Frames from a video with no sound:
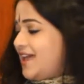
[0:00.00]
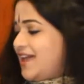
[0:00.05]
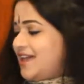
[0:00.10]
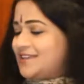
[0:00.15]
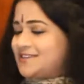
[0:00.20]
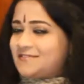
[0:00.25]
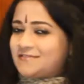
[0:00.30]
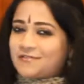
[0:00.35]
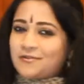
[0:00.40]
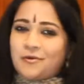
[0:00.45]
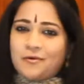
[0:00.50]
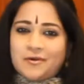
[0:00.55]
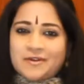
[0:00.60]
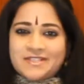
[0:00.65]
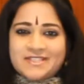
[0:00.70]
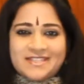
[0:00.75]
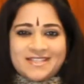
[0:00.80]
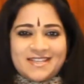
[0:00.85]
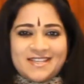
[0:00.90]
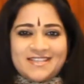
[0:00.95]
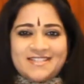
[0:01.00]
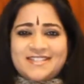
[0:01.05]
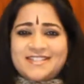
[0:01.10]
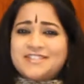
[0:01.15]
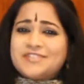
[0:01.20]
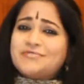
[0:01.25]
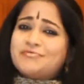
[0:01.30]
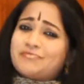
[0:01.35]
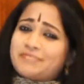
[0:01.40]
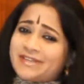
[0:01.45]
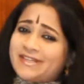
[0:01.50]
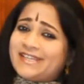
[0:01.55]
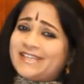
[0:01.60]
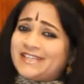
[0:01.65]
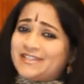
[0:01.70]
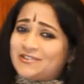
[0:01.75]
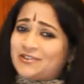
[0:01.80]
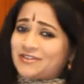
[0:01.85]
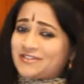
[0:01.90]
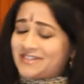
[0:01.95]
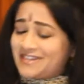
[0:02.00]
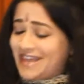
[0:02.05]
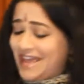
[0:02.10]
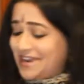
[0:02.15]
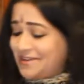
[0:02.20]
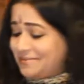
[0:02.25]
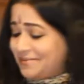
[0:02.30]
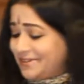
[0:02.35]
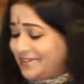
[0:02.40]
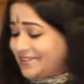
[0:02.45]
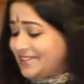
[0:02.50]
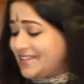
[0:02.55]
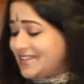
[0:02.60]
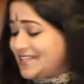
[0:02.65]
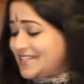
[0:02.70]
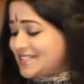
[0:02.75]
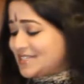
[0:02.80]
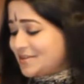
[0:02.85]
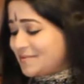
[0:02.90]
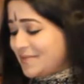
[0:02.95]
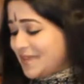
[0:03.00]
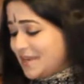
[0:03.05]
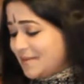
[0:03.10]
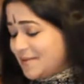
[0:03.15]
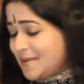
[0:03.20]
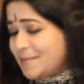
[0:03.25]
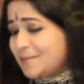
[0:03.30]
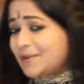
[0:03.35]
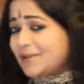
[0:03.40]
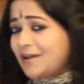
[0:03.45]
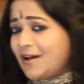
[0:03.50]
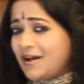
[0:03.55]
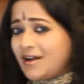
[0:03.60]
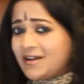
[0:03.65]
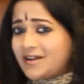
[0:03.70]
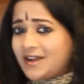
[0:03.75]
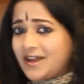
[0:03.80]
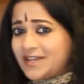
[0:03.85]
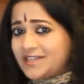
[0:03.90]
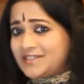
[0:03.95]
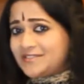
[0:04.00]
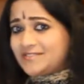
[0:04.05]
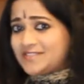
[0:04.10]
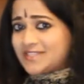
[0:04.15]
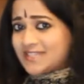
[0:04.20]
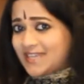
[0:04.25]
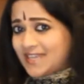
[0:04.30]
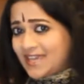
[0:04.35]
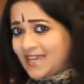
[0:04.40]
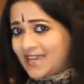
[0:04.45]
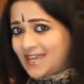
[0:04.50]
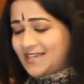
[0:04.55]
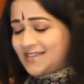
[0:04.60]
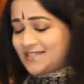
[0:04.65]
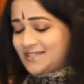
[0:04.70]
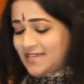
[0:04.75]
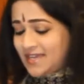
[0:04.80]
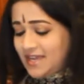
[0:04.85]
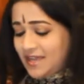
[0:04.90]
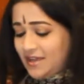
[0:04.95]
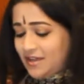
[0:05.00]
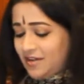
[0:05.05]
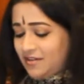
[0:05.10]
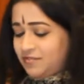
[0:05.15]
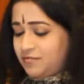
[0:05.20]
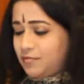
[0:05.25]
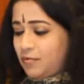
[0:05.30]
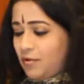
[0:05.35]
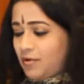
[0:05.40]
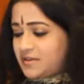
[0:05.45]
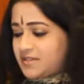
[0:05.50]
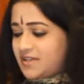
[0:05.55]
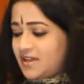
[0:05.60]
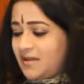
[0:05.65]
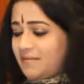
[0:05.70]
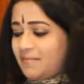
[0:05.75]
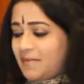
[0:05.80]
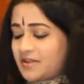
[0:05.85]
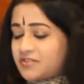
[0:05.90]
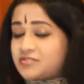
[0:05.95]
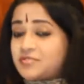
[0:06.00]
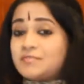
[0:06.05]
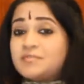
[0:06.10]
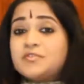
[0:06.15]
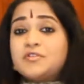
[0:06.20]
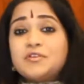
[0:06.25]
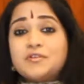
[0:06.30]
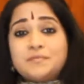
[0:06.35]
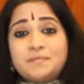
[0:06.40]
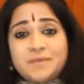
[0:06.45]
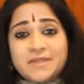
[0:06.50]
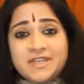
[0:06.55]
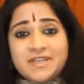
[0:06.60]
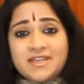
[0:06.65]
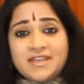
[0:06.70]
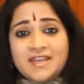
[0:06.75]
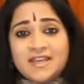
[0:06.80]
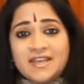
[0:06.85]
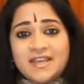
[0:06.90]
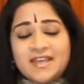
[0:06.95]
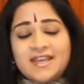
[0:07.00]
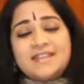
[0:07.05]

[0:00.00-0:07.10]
And of course, it is really not an animal. So many people are kind of scared of what a mushroom could be.